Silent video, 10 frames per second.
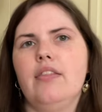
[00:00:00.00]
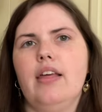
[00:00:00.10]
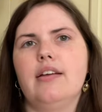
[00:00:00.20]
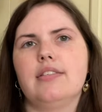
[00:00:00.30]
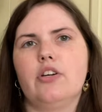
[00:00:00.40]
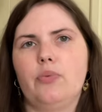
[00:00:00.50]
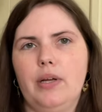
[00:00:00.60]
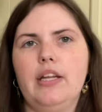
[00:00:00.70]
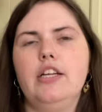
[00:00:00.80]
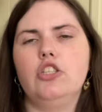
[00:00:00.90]
Things that are
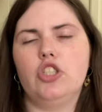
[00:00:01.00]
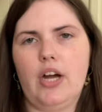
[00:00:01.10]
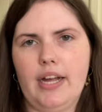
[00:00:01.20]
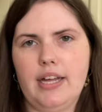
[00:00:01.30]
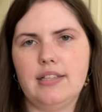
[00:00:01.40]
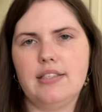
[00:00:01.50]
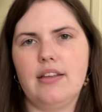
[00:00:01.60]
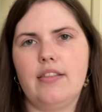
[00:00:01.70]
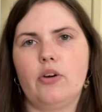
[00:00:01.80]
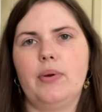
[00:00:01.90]
really giants,
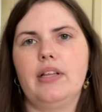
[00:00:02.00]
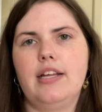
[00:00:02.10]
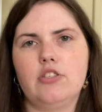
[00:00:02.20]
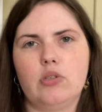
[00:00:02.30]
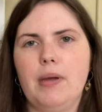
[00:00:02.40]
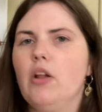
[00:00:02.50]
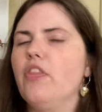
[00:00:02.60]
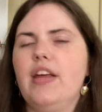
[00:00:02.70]
that are really instrumental,